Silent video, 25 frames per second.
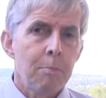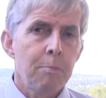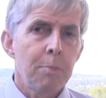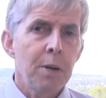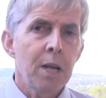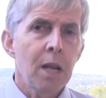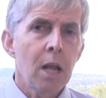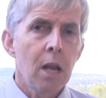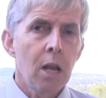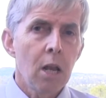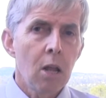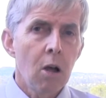
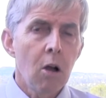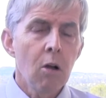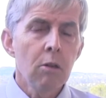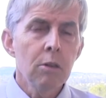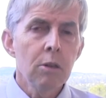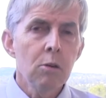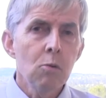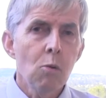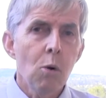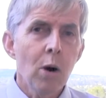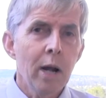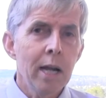But
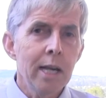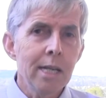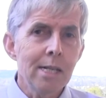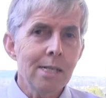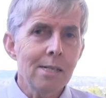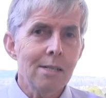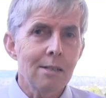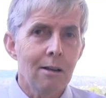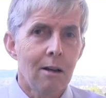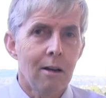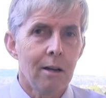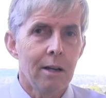along the
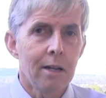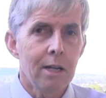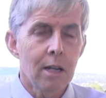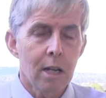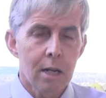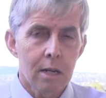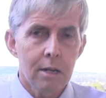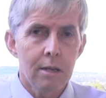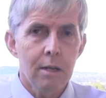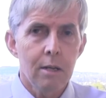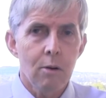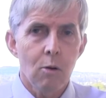wayside,
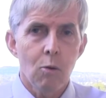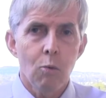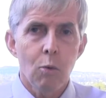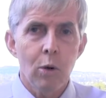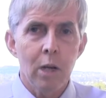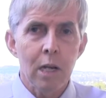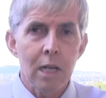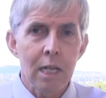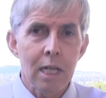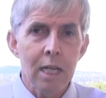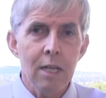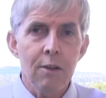
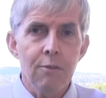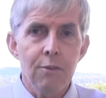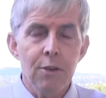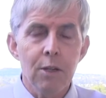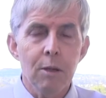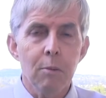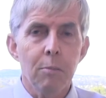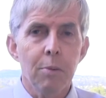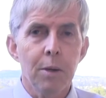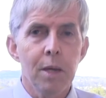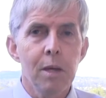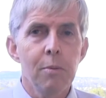we're
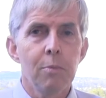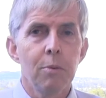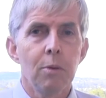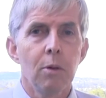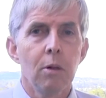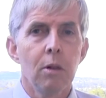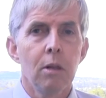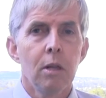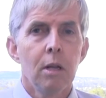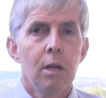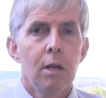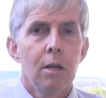leaving
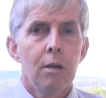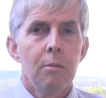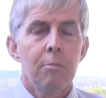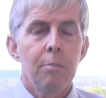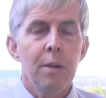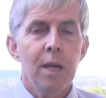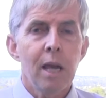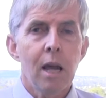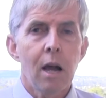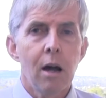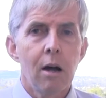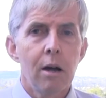people
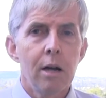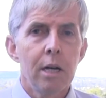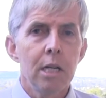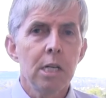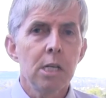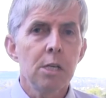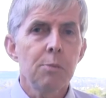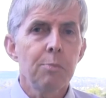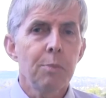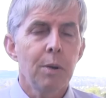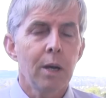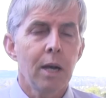
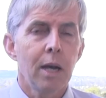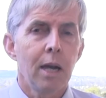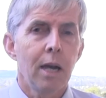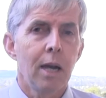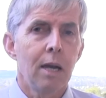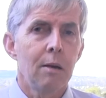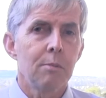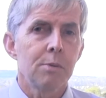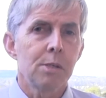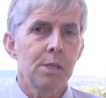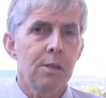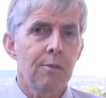behind,
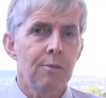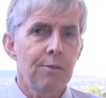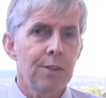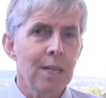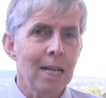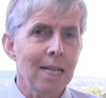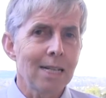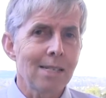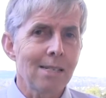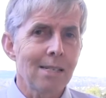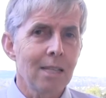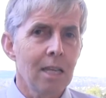perhaps, if
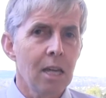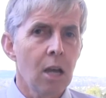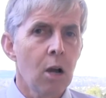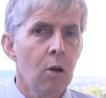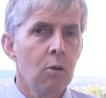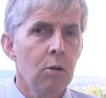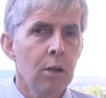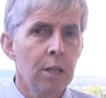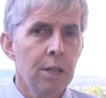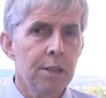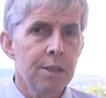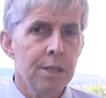that's the
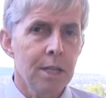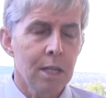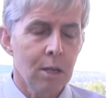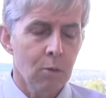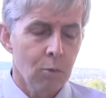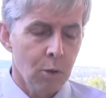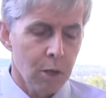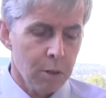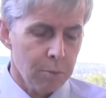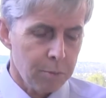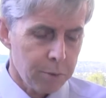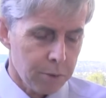only
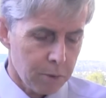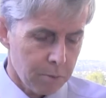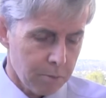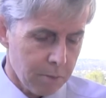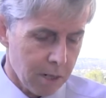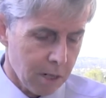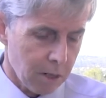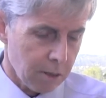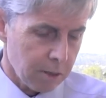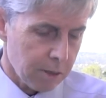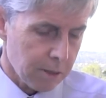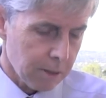thing we
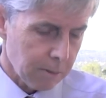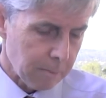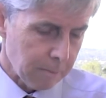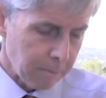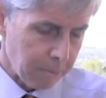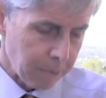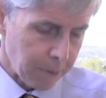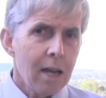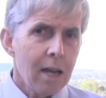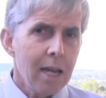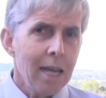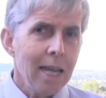promote.
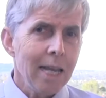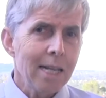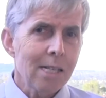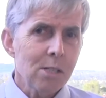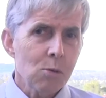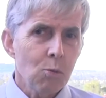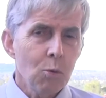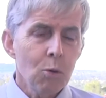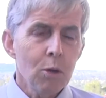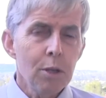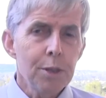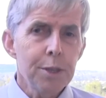
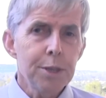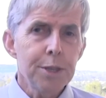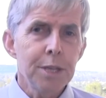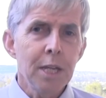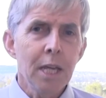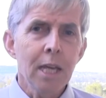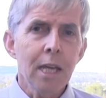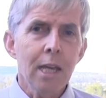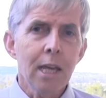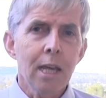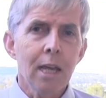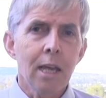It's worth
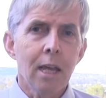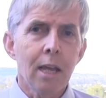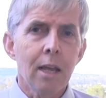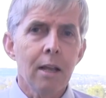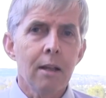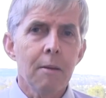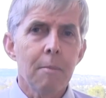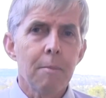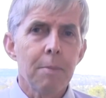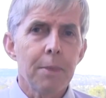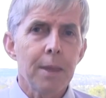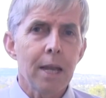
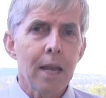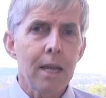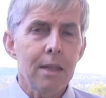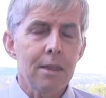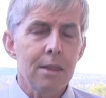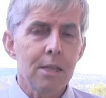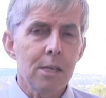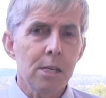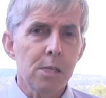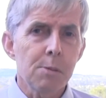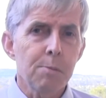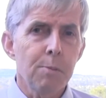thinking
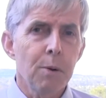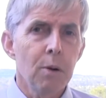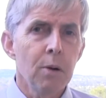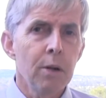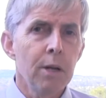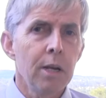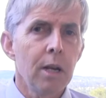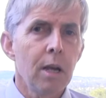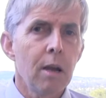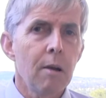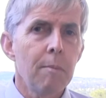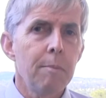at this
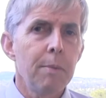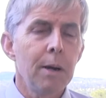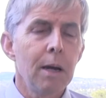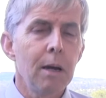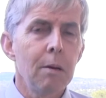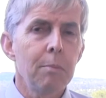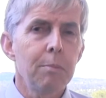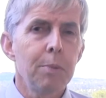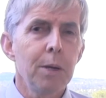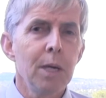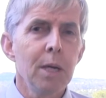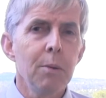point
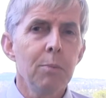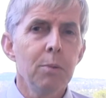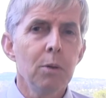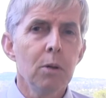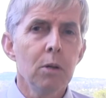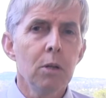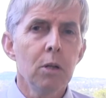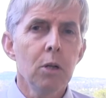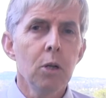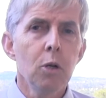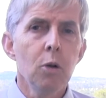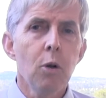about
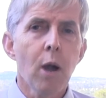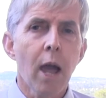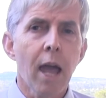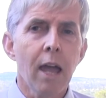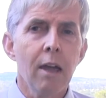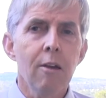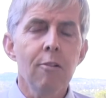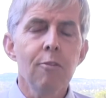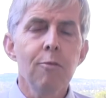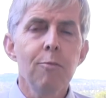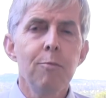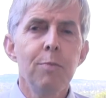people who
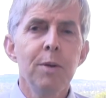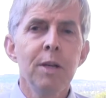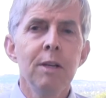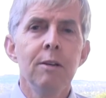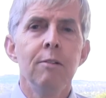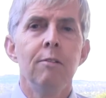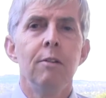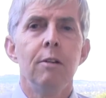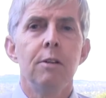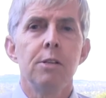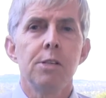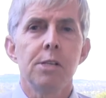have
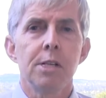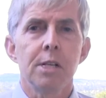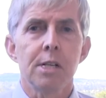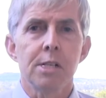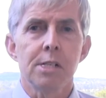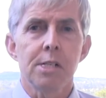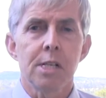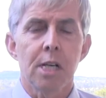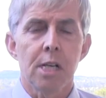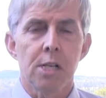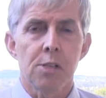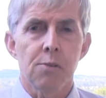been
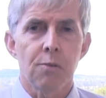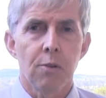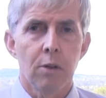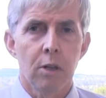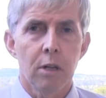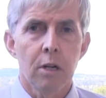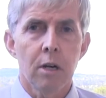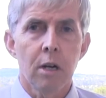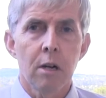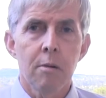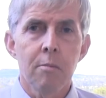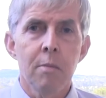
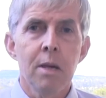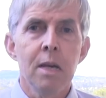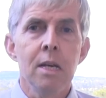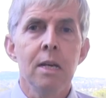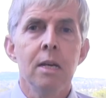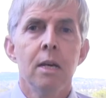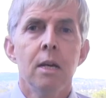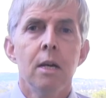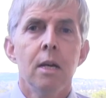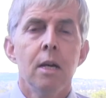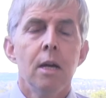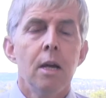successful, and I
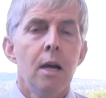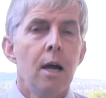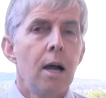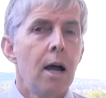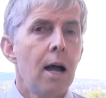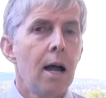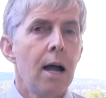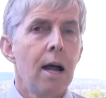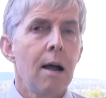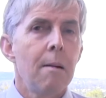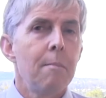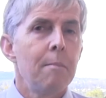mean
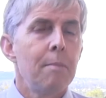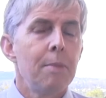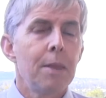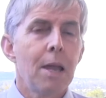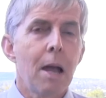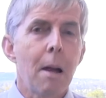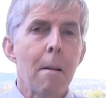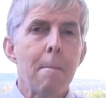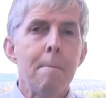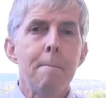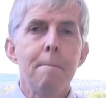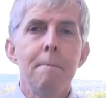
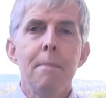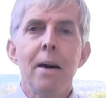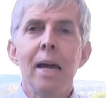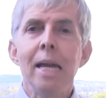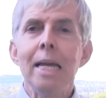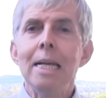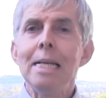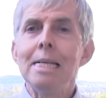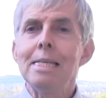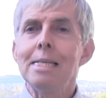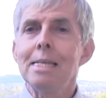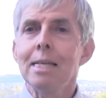
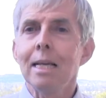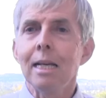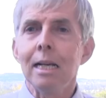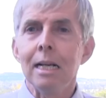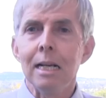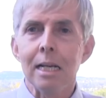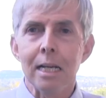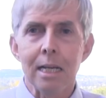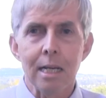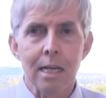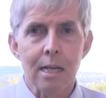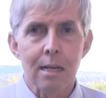
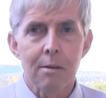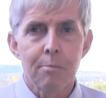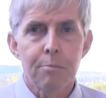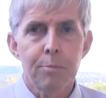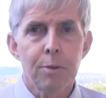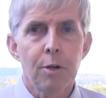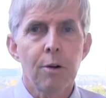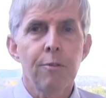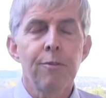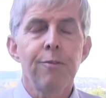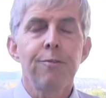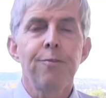amazingly,
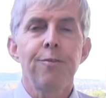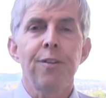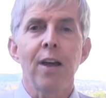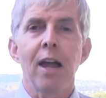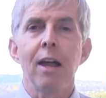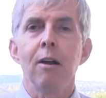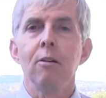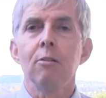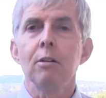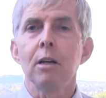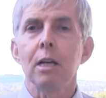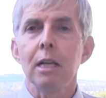
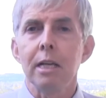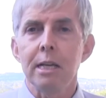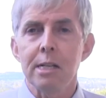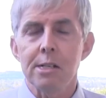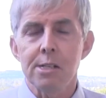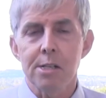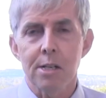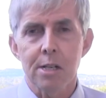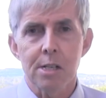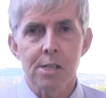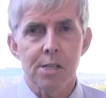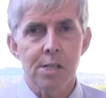profoundly
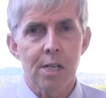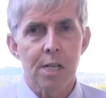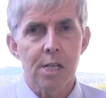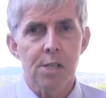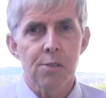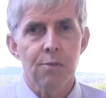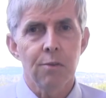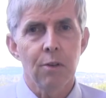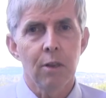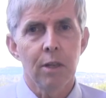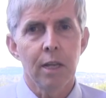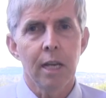
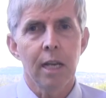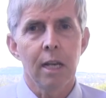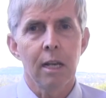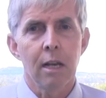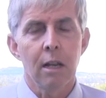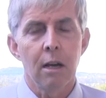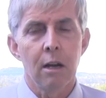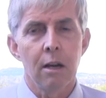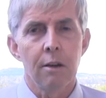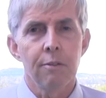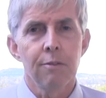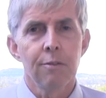successful in
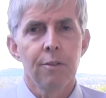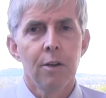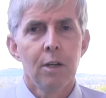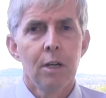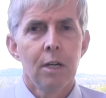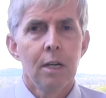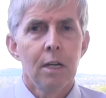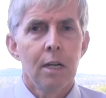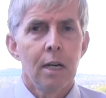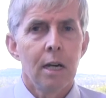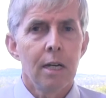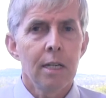life,
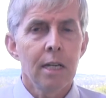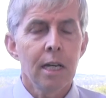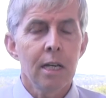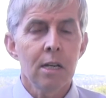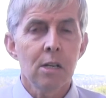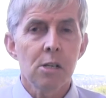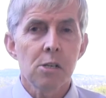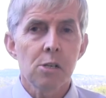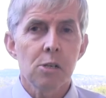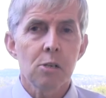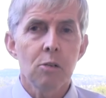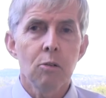and
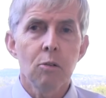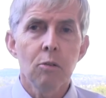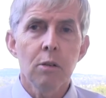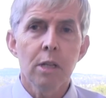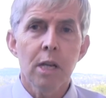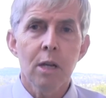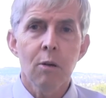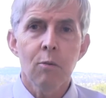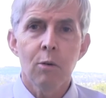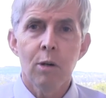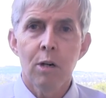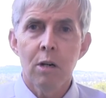yet at school
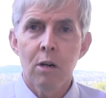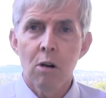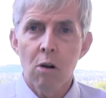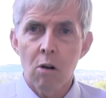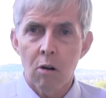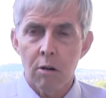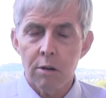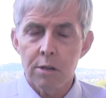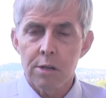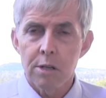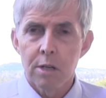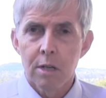they were
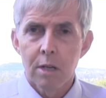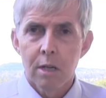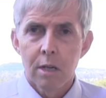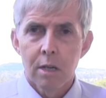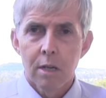not.